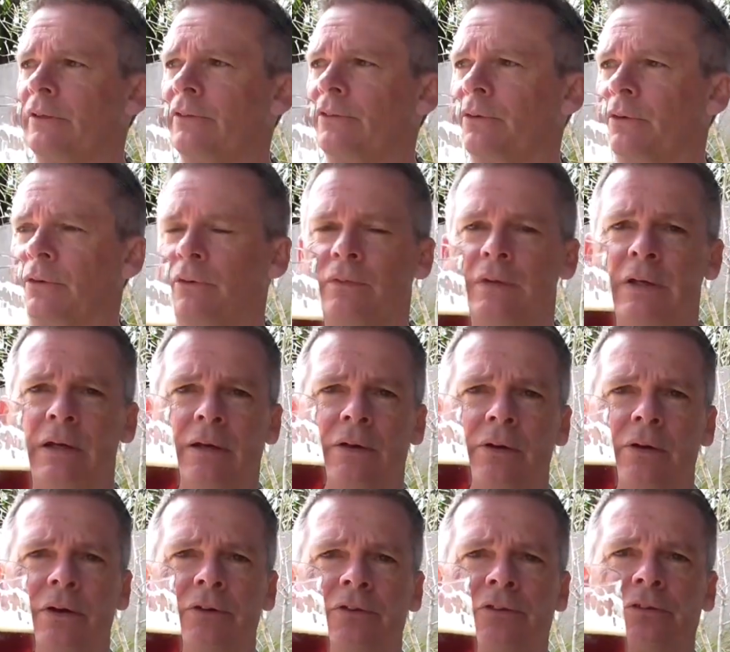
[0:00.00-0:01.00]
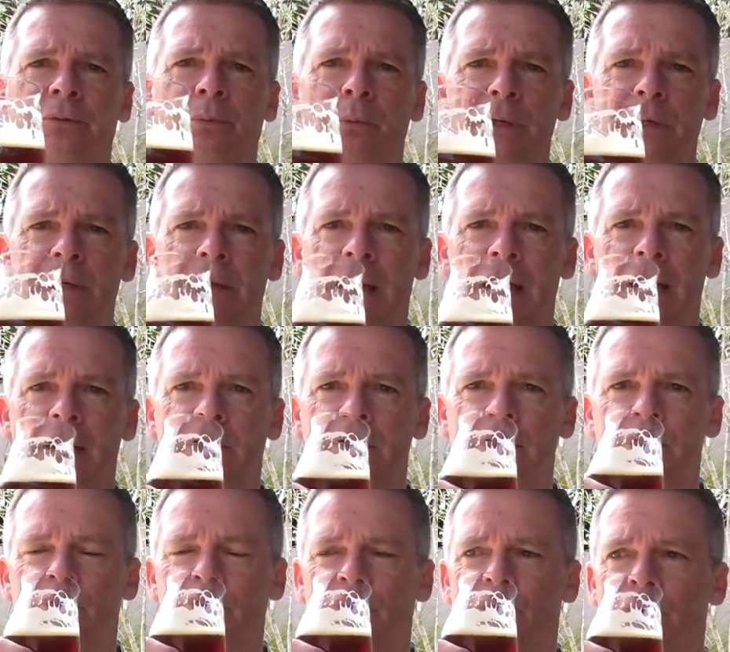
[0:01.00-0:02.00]
that sort of, yeah, nice sweet
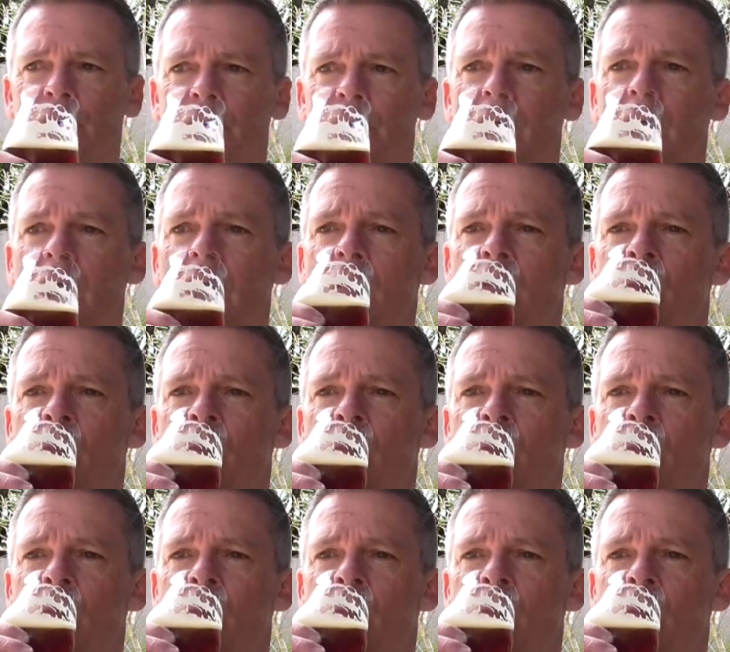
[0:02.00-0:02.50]
candied fruit.